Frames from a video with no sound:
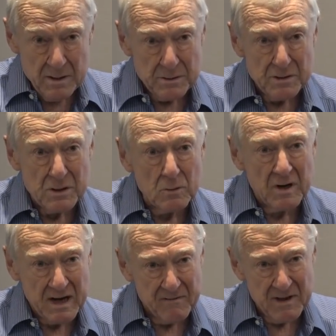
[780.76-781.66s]
should do
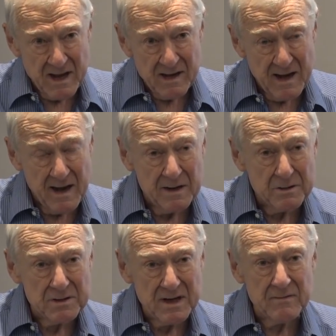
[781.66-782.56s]
whatever they can
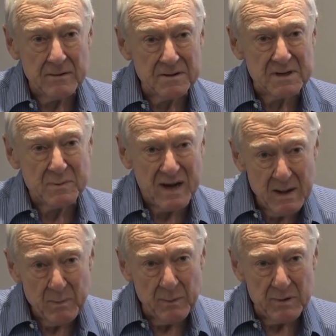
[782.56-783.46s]
and should influence as
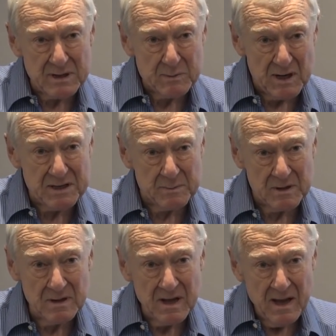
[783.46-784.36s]
many people as
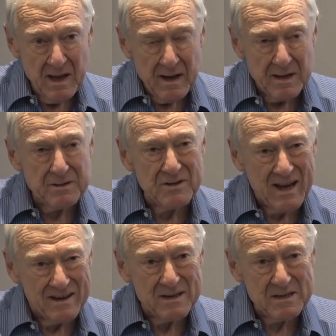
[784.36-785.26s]
possible into
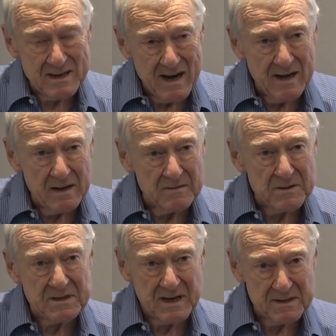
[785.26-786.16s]
the understanding of
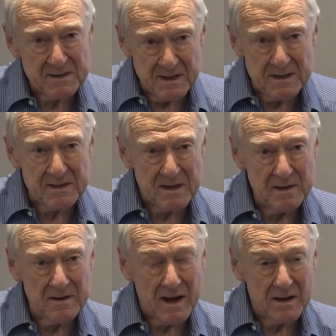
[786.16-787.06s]
just how sinister
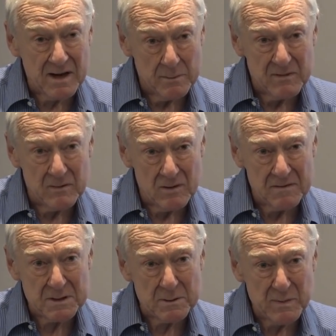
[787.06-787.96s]
the outcome of all
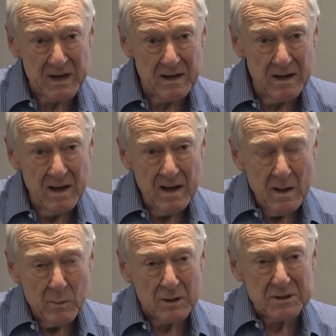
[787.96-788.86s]
of this will be.
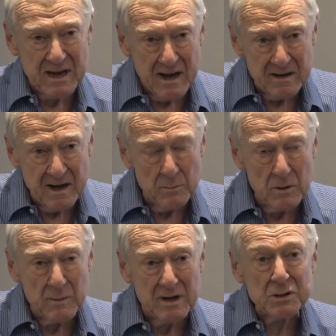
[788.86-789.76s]
Because the outcome
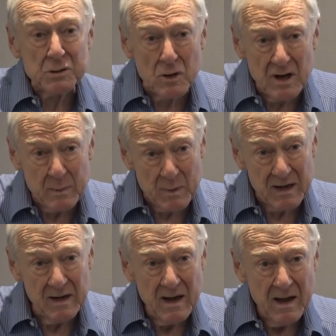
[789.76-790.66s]
will most surely
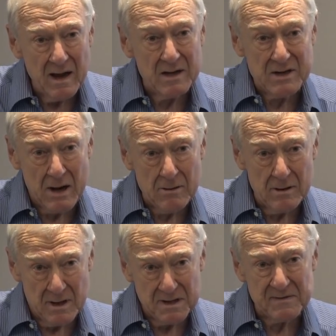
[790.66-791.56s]
be a
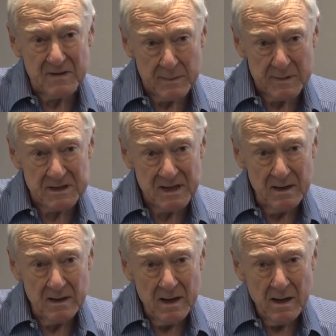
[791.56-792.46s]
total loss of liberty,
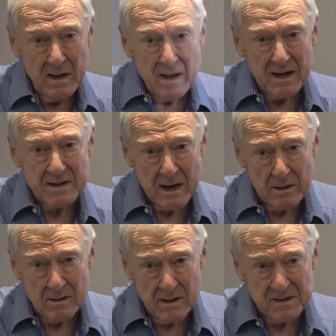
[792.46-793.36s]
a
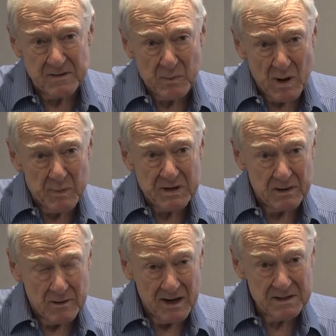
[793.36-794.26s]
total loss of
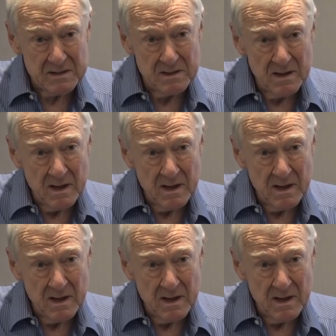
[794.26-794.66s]
property rights,